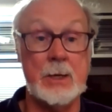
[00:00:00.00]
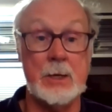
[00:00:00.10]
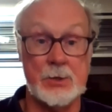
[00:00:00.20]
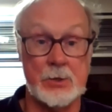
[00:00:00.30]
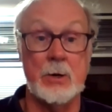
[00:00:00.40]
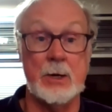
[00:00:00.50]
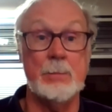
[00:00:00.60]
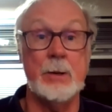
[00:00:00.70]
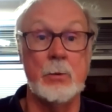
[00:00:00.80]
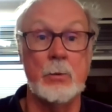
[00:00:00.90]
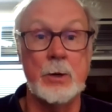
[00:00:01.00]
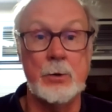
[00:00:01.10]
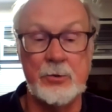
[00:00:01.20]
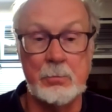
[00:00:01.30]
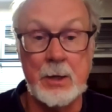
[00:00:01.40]
he is going to be the one
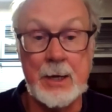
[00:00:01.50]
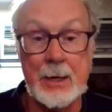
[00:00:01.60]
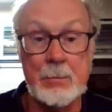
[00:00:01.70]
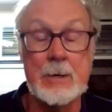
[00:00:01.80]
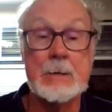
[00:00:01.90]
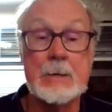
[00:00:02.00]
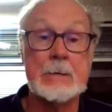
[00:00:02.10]
who's blamed.